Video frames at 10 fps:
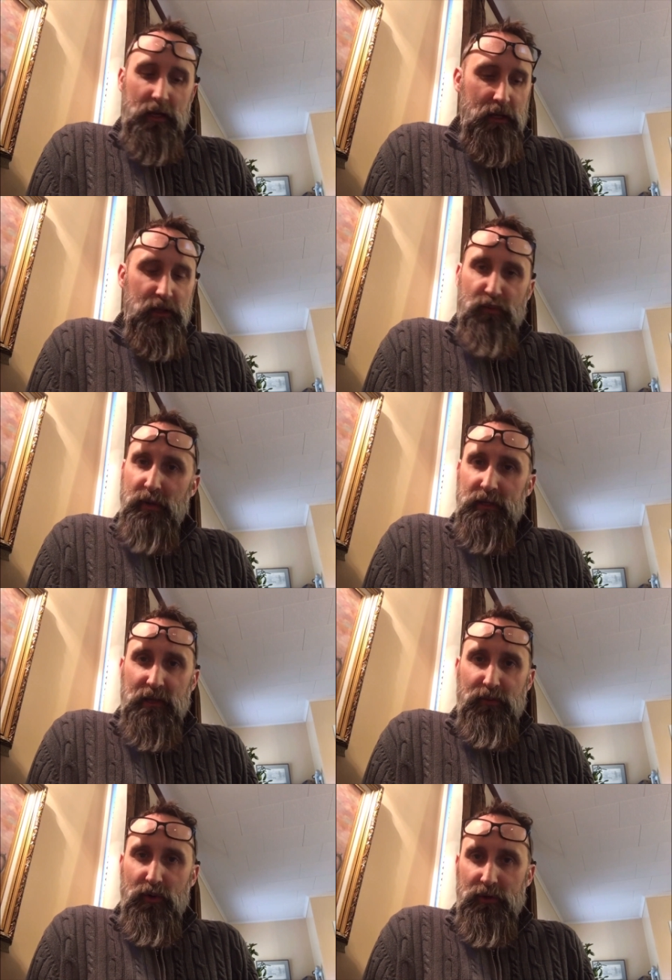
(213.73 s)
either picked
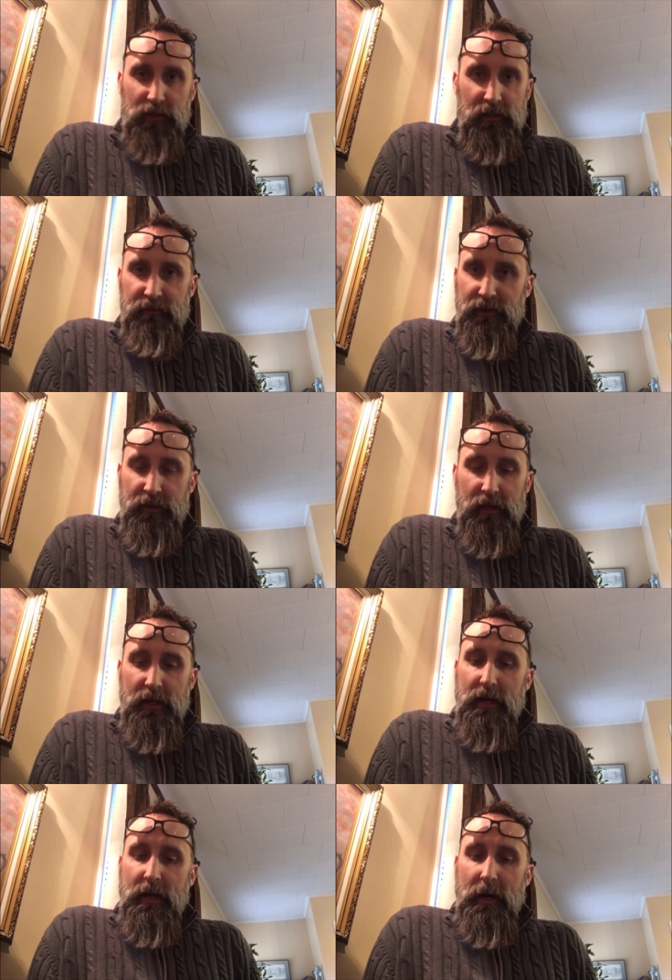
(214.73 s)
up or delivered.
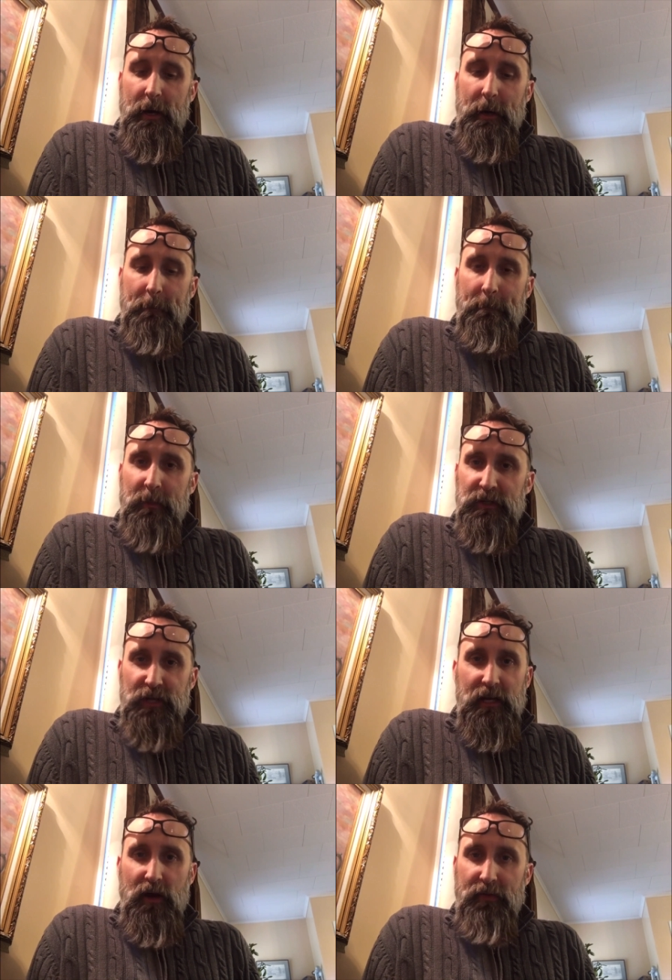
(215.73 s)
Um, but
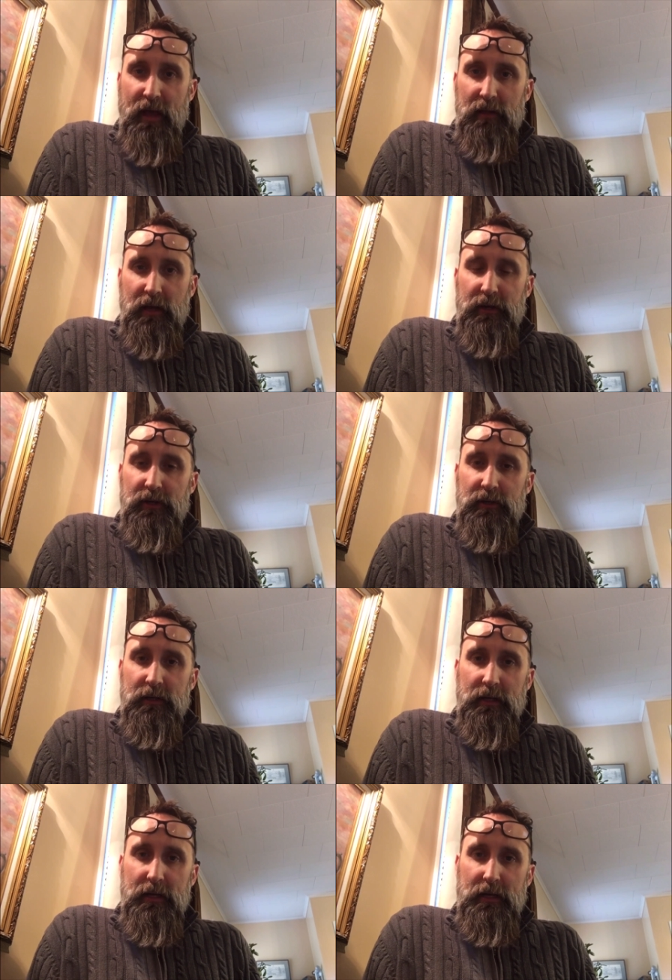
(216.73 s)
check out that letter.
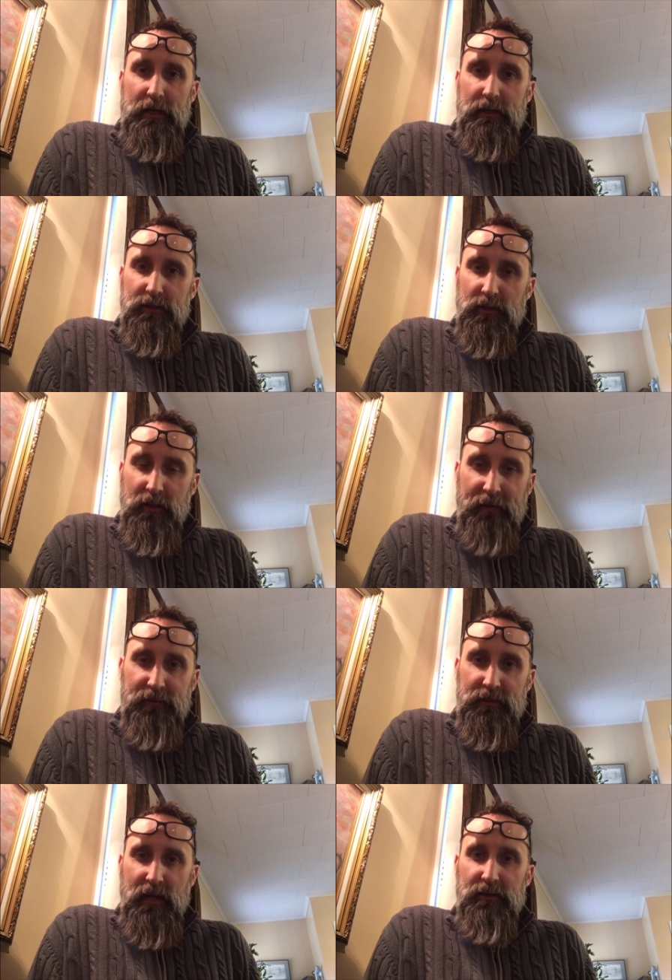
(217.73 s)
Uh, so you'll have
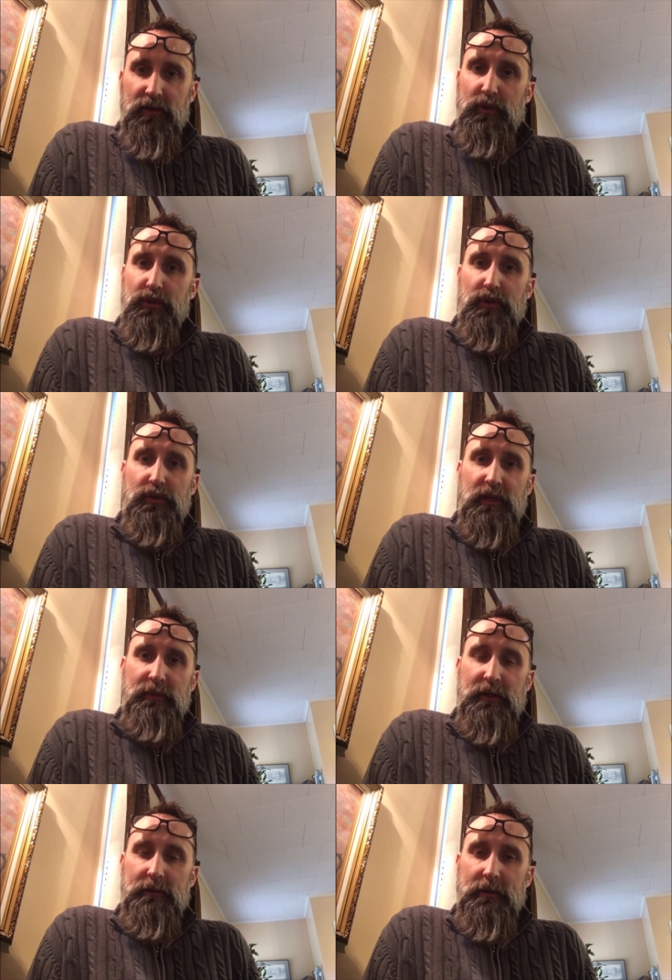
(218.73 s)
to sign the user
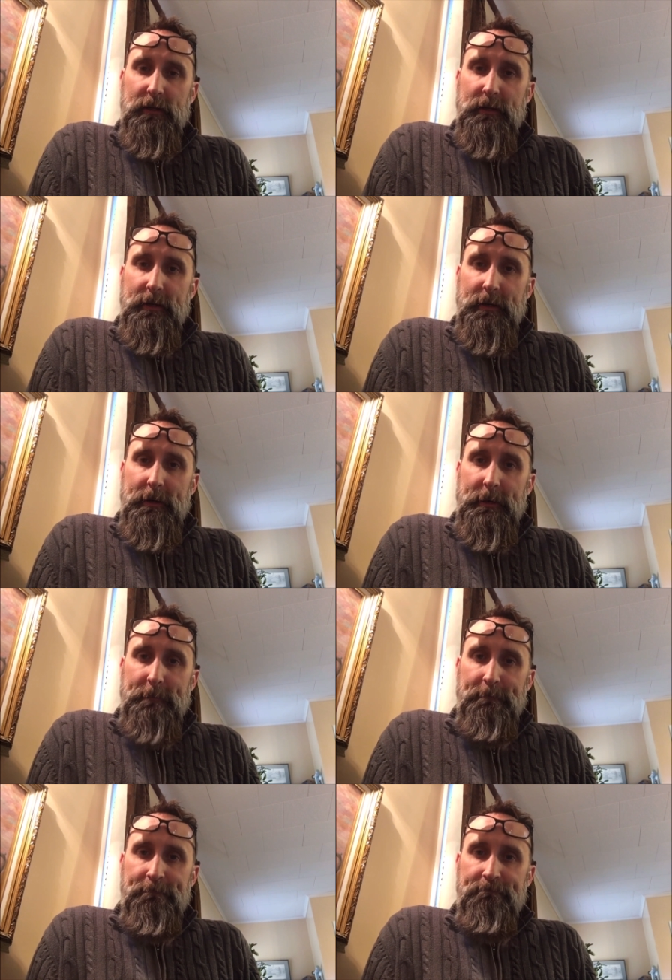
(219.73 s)
agreement,
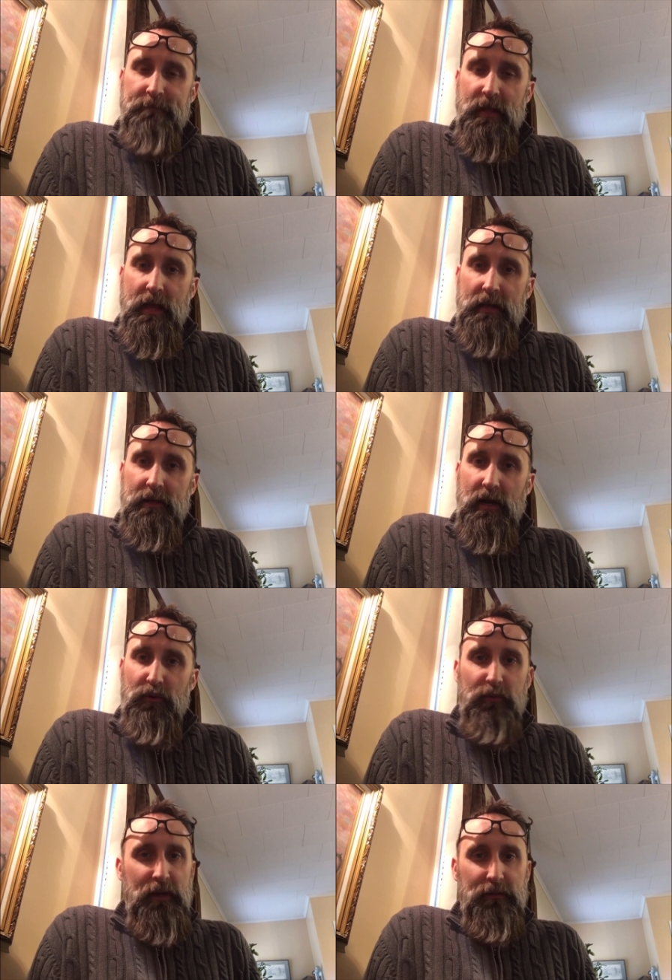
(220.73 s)
um, and uh,
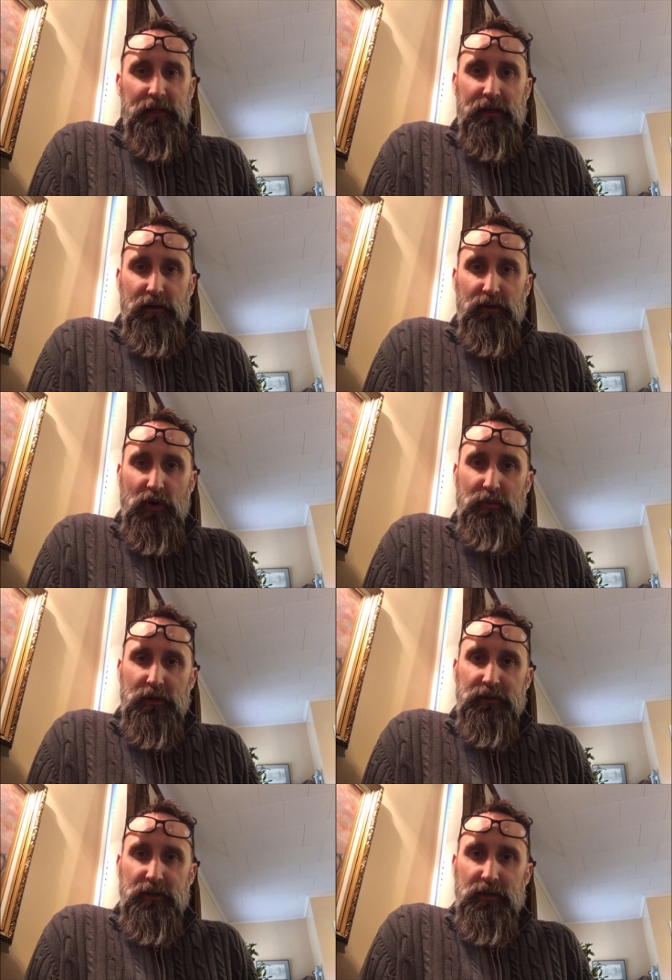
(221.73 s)
we'll be able to get a
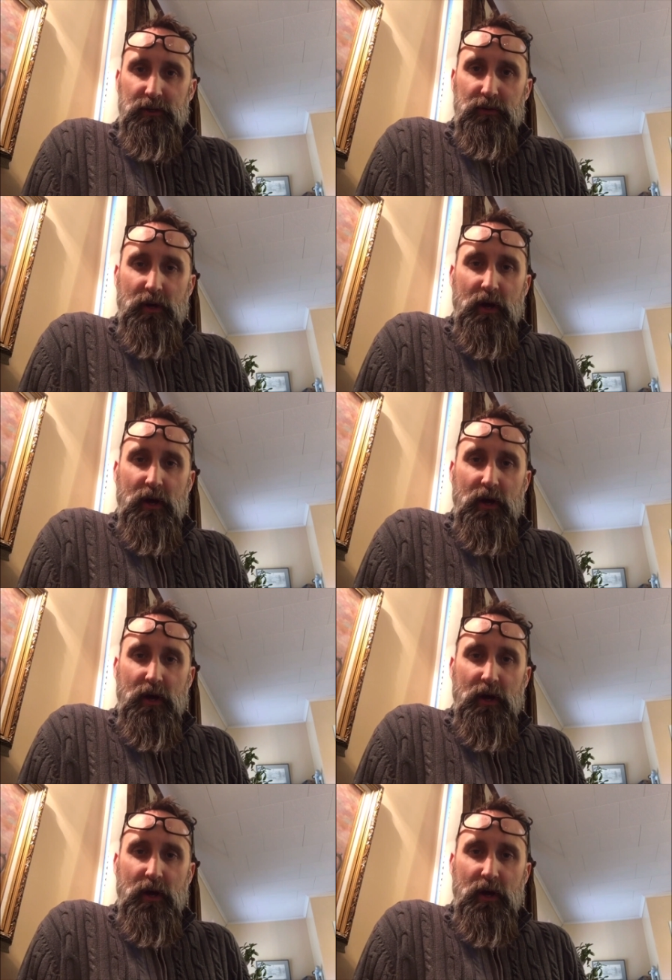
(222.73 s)
Chromebook to you